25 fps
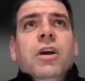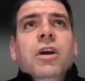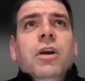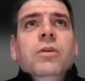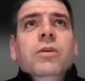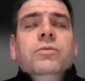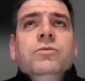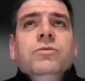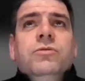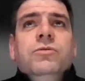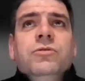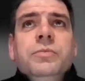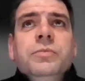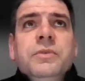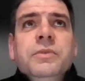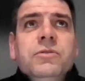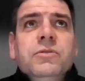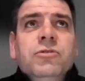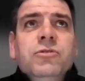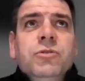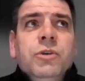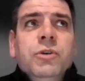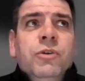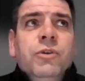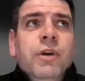So
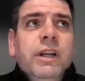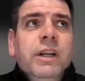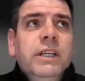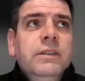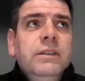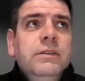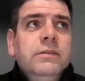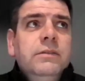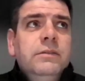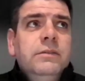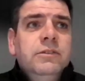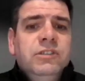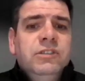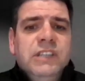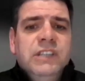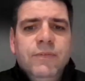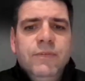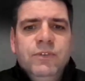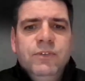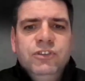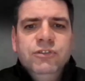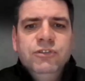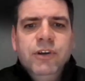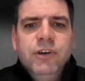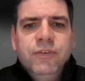to credit the
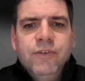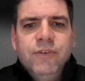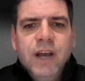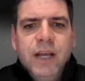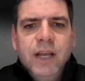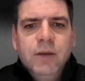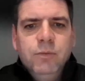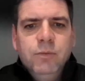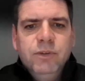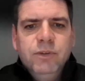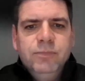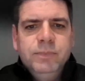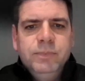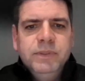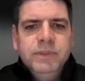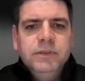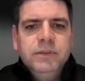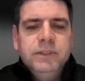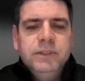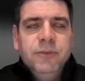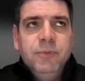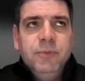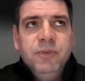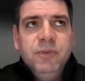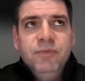Staffordshire FA,
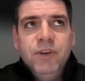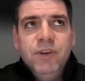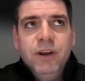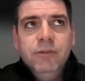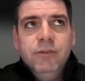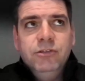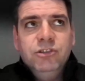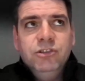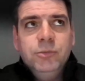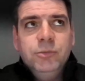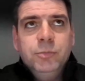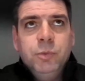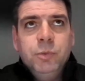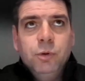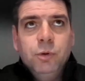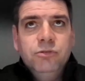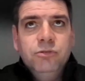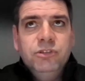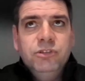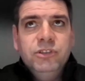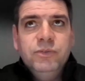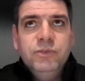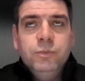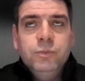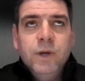they've been very
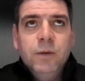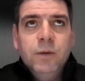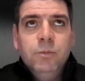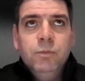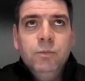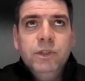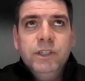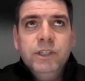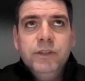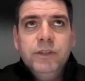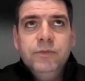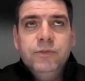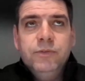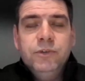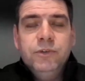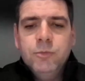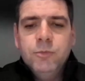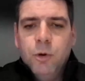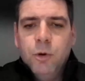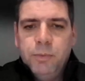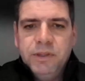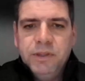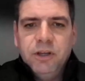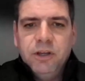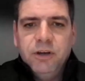supportive when we've
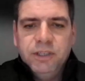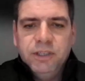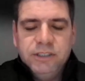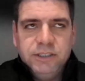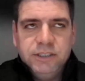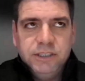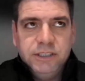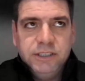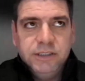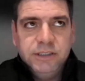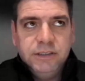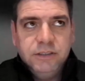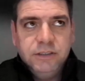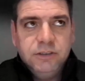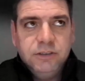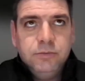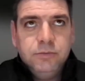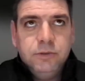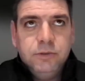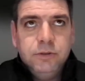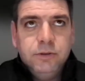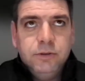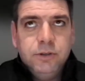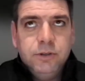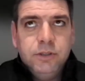come up with
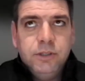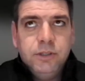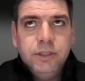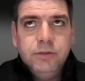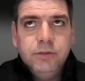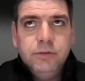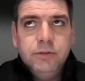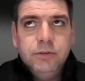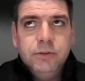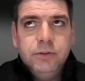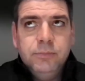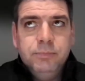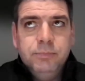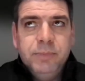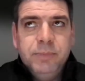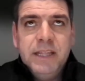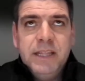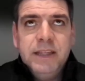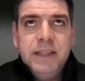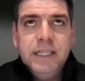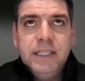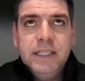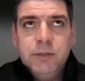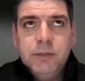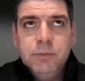ideas. The
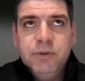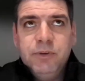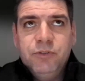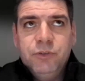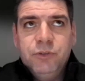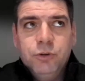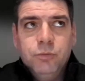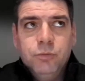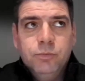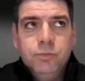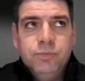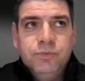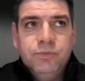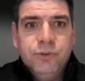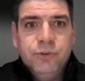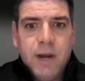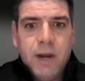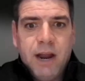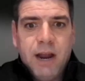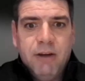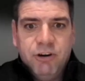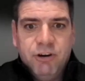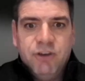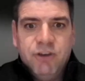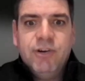big thing that we've done
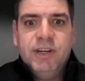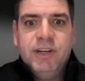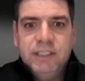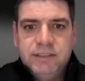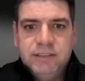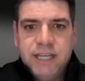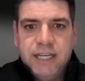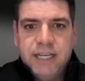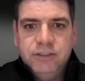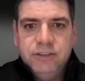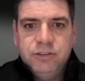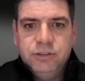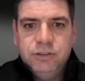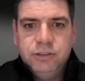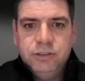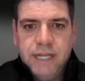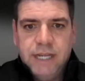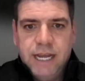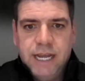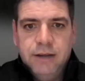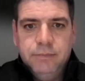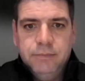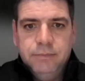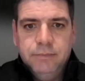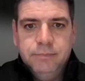through our accreditation
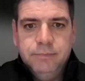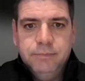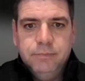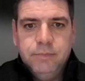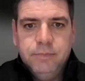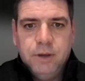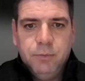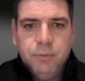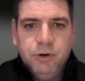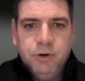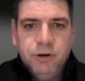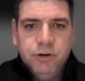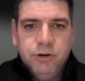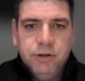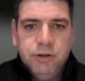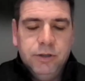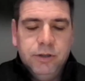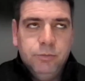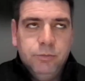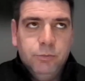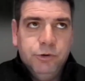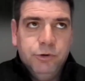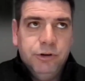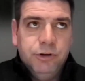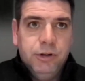now, and
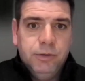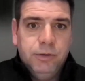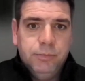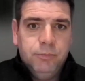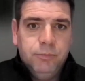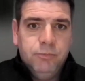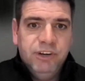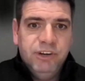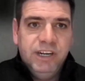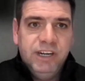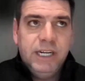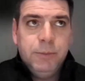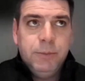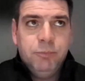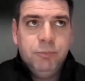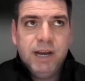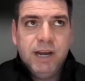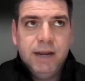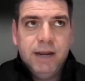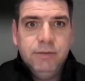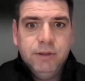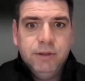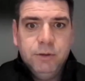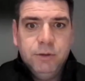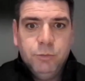we're really
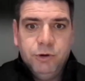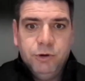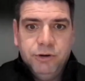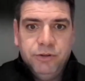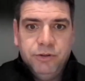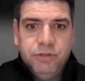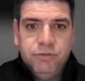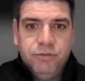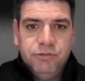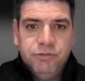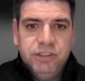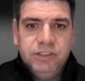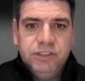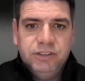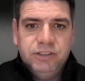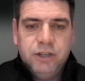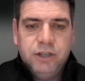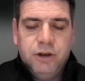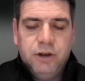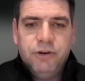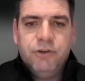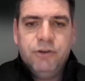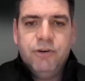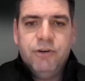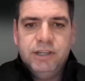proud that we're a
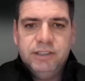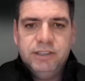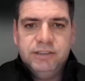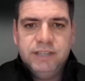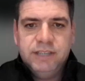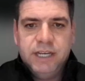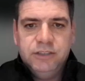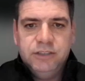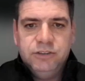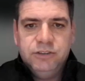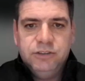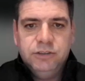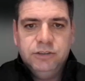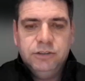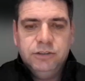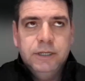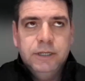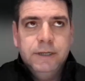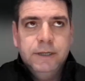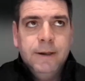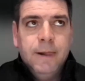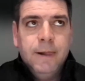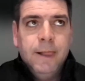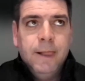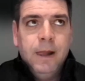3-star accreditation,